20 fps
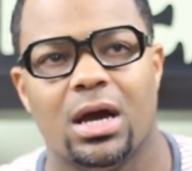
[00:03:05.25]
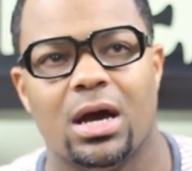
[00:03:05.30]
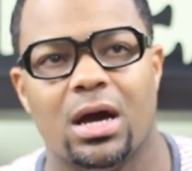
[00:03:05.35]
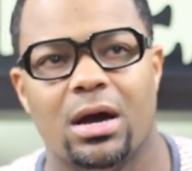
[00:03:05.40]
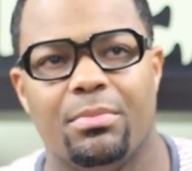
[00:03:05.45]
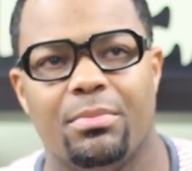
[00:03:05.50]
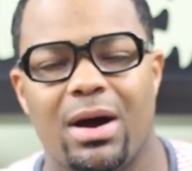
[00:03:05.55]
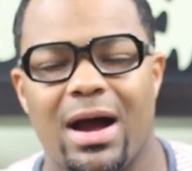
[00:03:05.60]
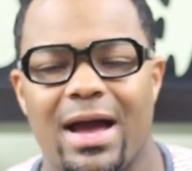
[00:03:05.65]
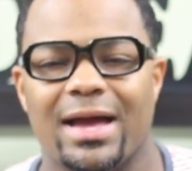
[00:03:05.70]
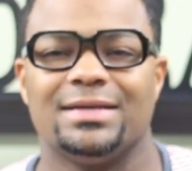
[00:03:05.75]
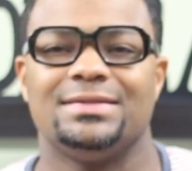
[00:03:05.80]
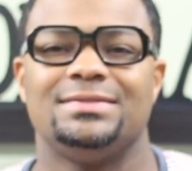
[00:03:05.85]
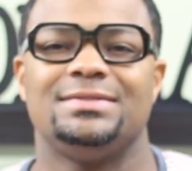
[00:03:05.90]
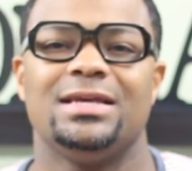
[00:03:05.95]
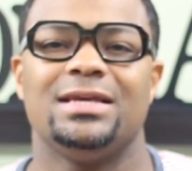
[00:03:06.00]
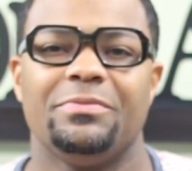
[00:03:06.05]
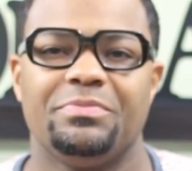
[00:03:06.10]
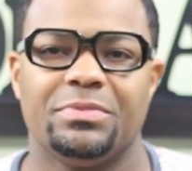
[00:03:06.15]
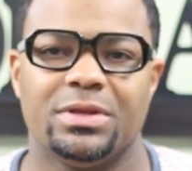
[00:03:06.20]
By
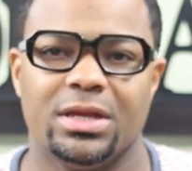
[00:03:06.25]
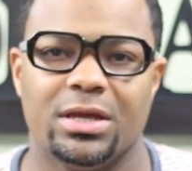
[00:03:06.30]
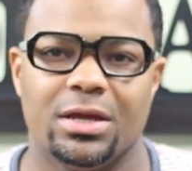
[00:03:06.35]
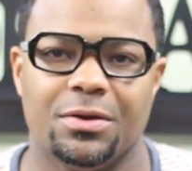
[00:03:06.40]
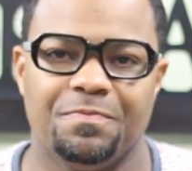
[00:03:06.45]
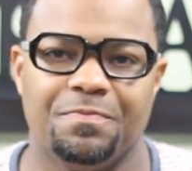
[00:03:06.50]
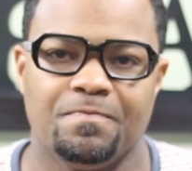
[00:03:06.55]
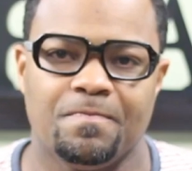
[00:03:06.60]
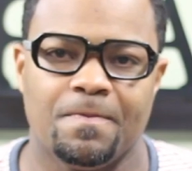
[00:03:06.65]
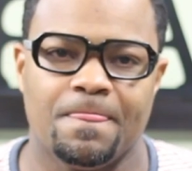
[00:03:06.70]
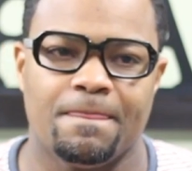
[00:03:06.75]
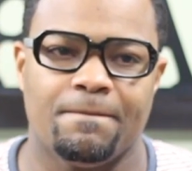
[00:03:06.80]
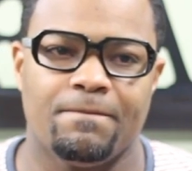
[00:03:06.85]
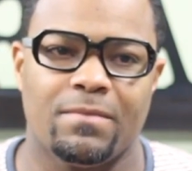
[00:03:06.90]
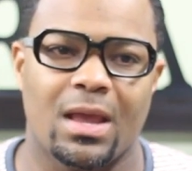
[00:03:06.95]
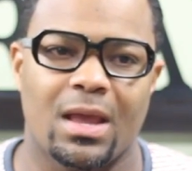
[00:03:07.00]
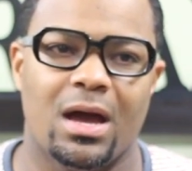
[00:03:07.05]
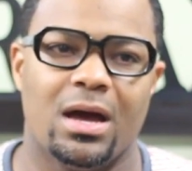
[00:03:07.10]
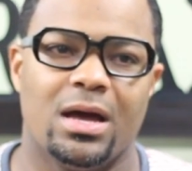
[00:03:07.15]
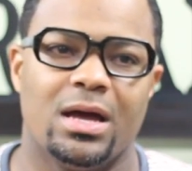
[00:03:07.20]
accepting it,
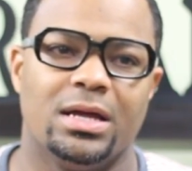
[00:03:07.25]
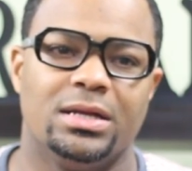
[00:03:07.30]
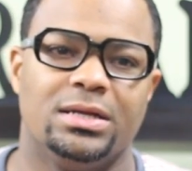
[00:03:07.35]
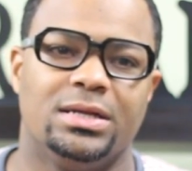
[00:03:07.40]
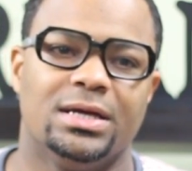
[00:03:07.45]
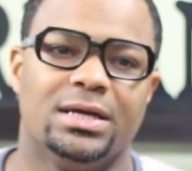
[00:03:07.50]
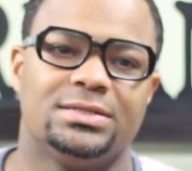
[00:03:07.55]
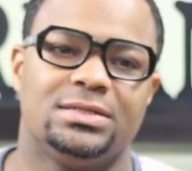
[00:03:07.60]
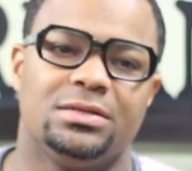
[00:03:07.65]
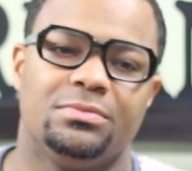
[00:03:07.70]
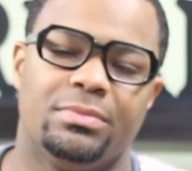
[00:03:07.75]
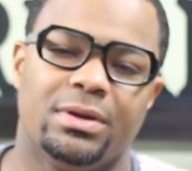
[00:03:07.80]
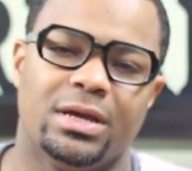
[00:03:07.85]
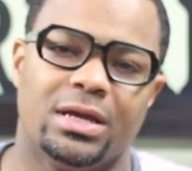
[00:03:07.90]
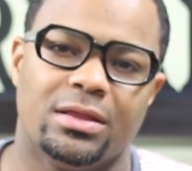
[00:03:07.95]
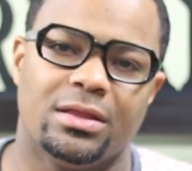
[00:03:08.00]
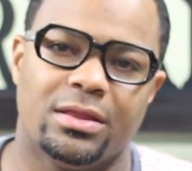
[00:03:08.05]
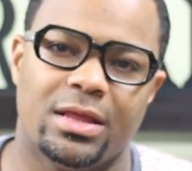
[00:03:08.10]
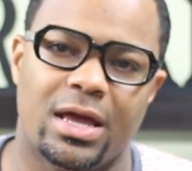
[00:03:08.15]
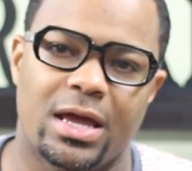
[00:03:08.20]
it doesn't
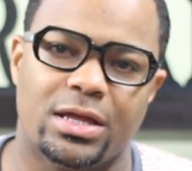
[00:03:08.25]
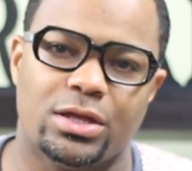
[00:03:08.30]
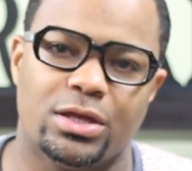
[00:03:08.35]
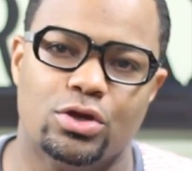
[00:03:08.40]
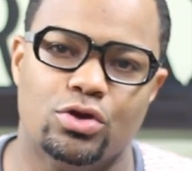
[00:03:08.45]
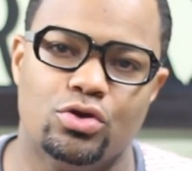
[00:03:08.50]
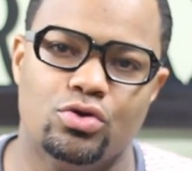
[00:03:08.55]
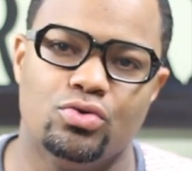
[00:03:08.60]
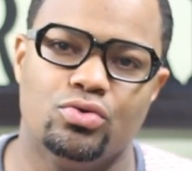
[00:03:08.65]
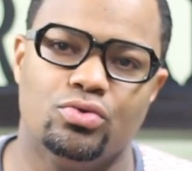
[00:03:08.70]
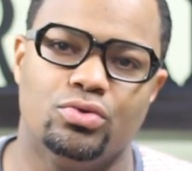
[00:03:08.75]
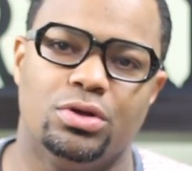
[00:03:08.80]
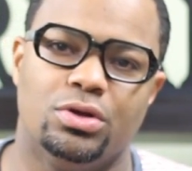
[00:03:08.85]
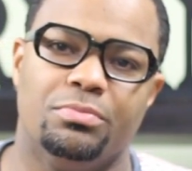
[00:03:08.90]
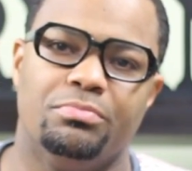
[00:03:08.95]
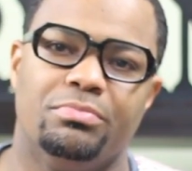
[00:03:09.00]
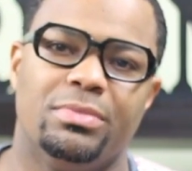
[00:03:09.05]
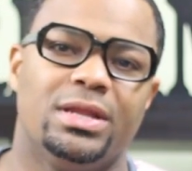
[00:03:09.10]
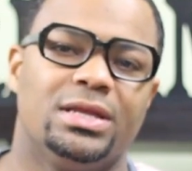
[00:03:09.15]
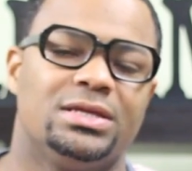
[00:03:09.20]
mean that you
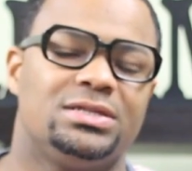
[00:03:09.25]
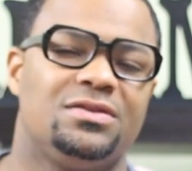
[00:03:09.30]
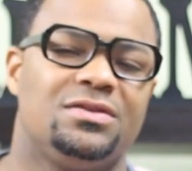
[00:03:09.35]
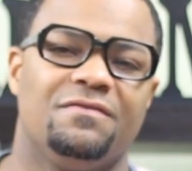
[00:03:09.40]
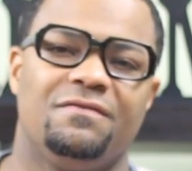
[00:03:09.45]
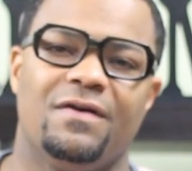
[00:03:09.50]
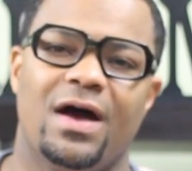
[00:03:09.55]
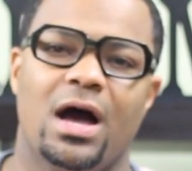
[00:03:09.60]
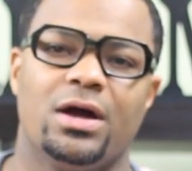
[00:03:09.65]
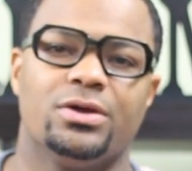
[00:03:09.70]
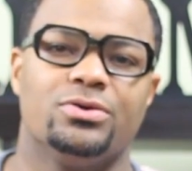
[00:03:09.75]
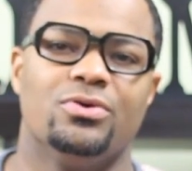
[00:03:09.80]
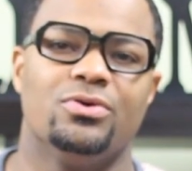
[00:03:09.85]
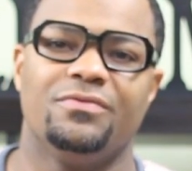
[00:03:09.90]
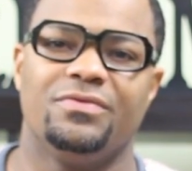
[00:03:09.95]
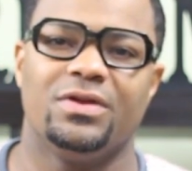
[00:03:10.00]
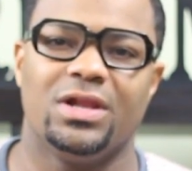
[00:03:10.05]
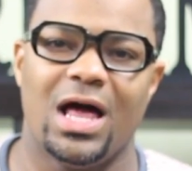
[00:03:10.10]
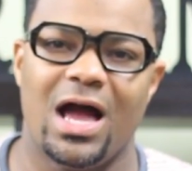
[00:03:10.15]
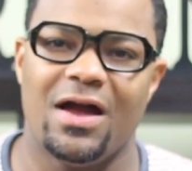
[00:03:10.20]
diminish the value
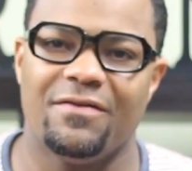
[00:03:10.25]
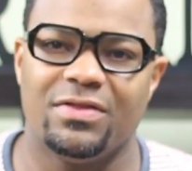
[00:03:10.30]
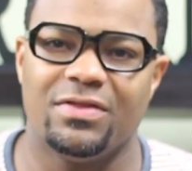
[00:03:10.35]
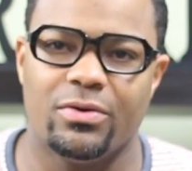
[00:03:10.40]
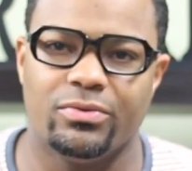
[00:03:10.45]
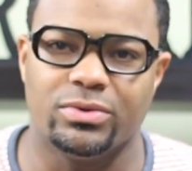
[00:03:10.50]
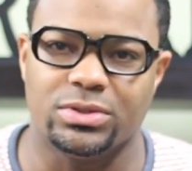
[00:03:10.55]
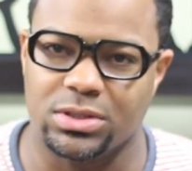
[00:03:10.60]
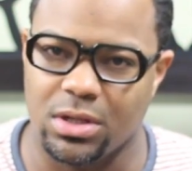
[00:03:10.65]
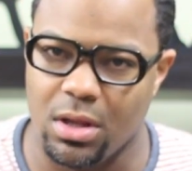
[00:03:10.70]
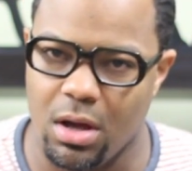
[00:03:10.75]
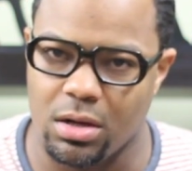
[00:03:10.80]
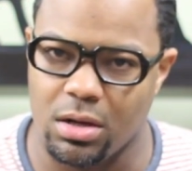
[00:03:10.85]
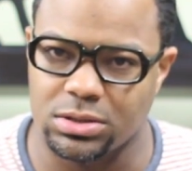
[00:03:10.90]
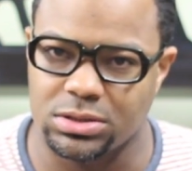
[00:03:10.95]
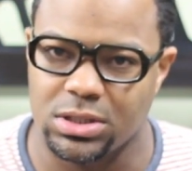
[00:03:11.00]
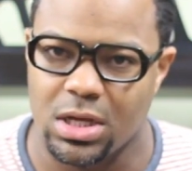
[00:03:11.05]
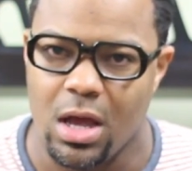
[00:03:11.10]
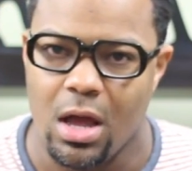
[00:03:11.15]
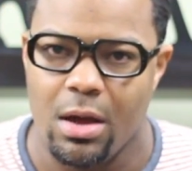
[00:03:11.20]
of the life that was
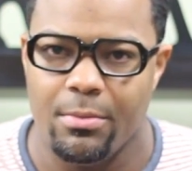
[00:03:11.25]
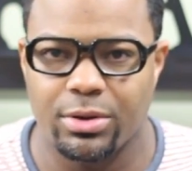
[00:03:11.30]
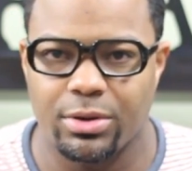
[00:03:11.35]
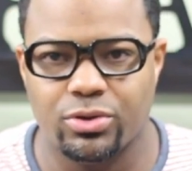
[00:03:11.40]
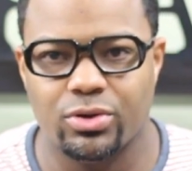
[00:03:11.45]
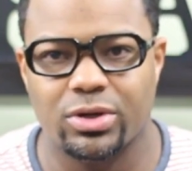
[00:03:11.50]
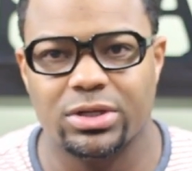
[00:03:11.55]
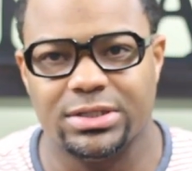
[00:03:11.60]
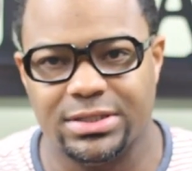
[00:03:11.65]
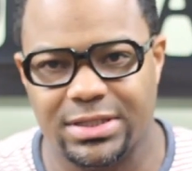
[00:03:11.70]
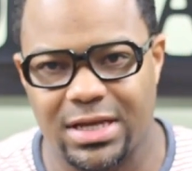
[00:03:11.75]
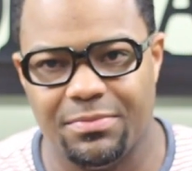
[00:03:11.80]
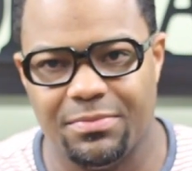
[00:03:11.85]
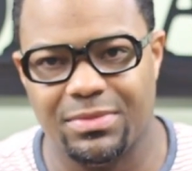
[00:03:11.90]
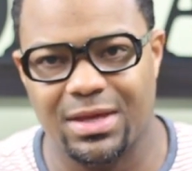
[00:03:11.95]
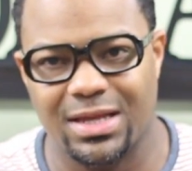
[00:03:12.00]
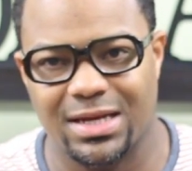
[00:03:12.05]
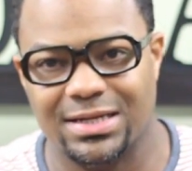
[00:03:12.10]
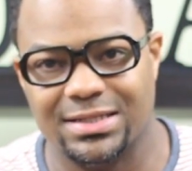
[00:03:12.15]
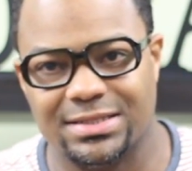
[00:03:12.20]
lost, but you
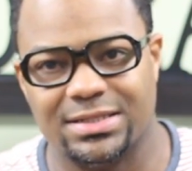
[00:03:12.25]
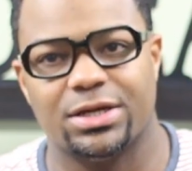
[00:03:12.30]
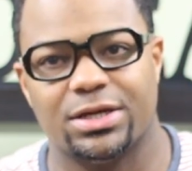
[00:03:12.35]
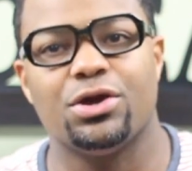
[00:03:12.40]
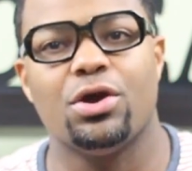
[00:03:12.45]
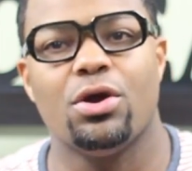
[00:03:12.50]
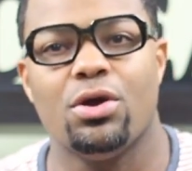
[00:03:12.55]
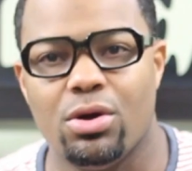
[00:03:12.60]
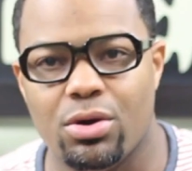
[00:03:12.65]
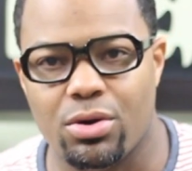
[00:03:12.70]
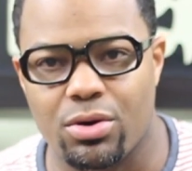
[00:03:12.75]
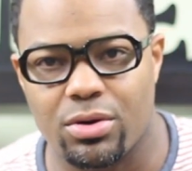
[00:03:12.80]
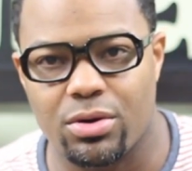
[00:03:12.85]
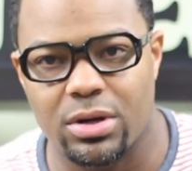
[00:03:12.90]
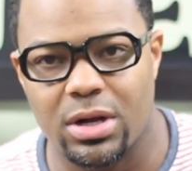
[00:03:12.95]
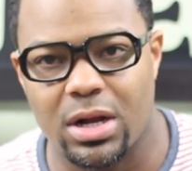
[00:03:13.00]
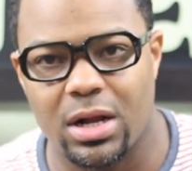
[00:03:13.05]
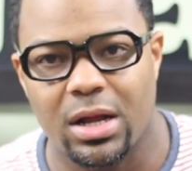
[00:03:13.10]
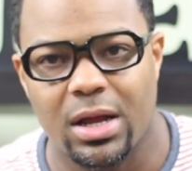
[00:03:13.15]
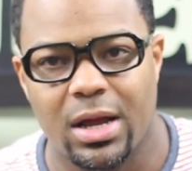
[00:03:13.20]
accept that it has
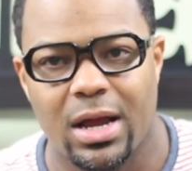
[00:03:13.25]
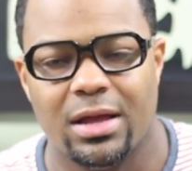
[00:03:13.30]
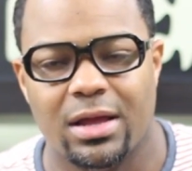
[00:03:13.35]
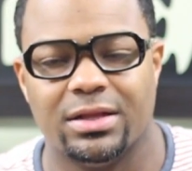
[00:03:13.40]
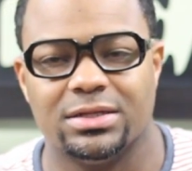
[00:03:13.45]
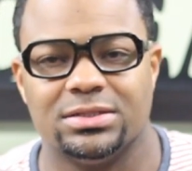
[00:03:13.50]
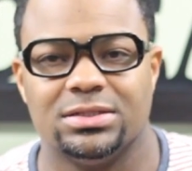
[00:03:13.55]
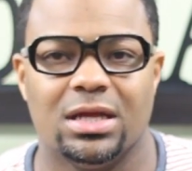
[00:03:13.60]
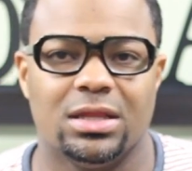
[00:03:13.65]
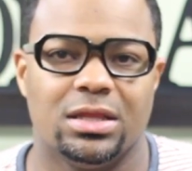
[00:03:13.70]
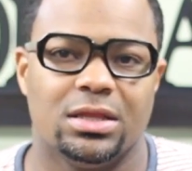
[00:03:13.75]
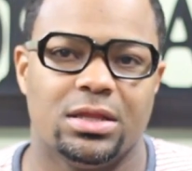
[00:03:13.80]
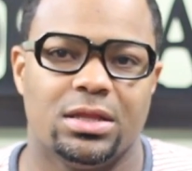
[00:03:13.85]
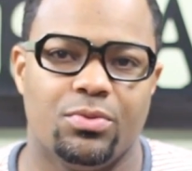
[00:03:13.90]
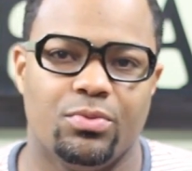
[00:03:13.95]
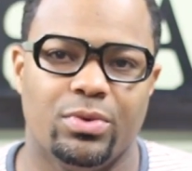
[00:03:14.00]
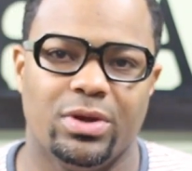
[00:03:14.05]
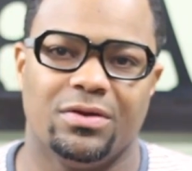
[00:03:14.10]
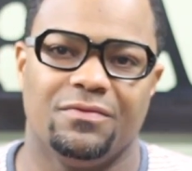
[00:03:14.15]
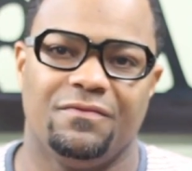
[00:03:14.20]
occurred, and there's nothing
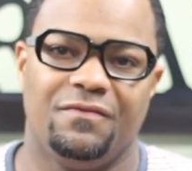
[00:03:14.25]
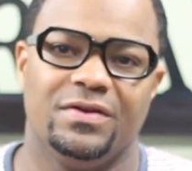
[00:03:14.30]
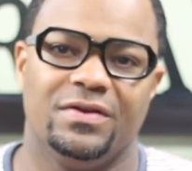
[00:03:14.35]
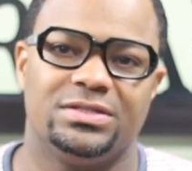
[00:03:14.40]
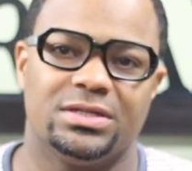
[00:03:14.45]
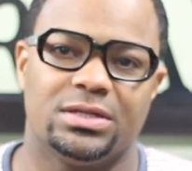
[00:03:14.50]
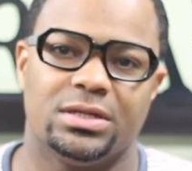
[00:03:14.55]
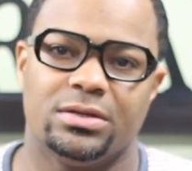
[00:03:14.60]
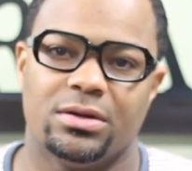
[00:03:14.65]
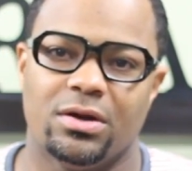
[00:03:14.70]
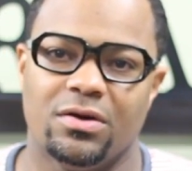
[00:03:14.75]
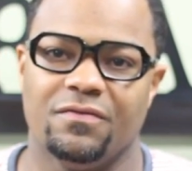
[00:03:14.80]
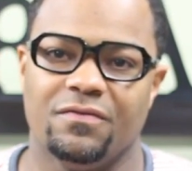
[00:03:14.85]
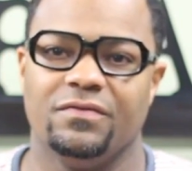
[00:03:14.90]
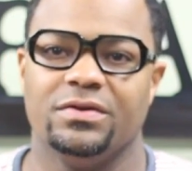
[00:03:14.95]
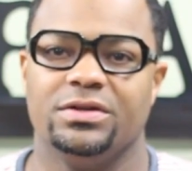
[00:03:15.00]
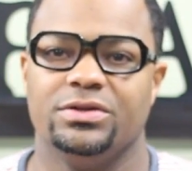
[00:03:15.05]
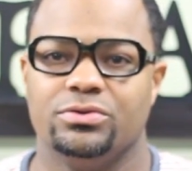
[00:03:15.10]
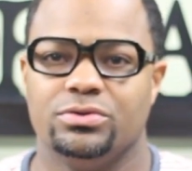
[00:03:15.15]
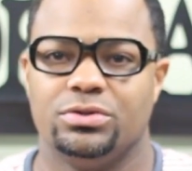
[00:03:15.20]
that we can physically and
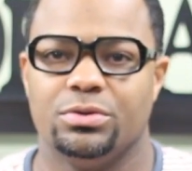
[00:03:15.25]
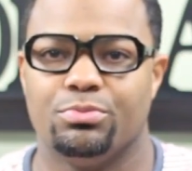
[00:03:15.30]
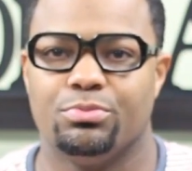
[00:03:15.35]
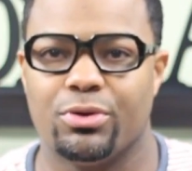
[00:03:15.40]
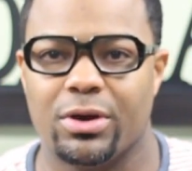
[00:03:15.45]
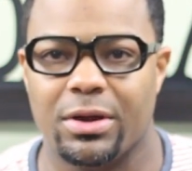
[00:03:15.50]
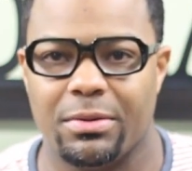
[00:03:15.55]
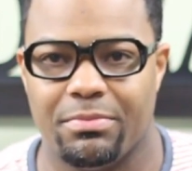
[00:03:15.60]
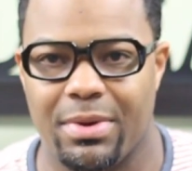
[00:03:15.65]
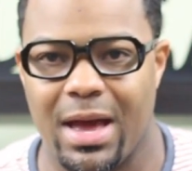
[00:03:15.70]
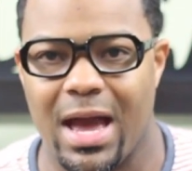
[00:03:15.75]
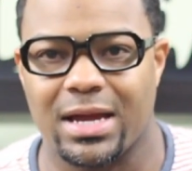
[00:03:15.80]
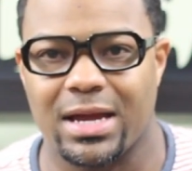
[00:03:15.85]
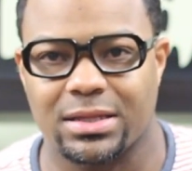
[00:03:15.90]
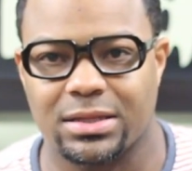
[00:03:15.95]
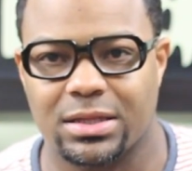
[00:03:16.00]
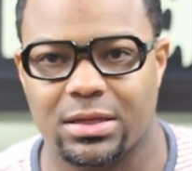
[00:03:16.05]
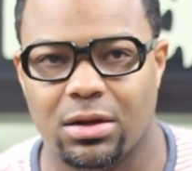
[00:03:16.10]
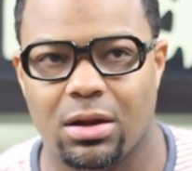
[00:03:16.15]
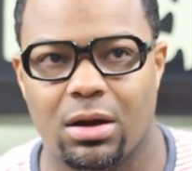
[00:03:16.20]
earthly do to bring
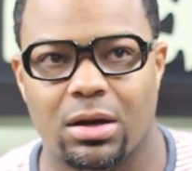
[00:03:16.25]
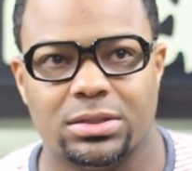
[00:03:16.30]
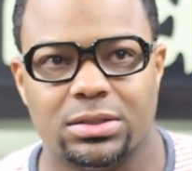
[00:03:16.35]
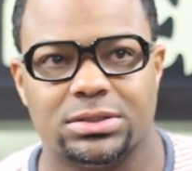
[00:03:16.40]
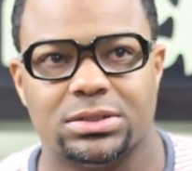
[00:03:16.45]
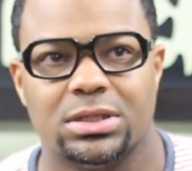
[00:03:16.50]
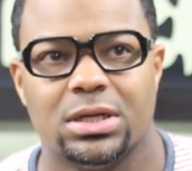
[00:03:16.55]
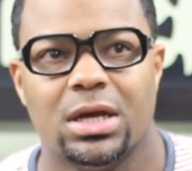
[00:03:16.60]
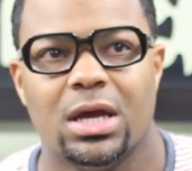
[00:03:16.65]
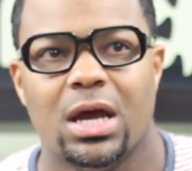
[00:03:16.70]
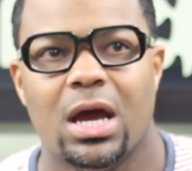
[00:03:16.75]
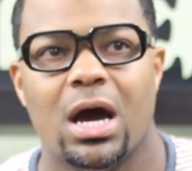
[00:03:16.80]
back the loss.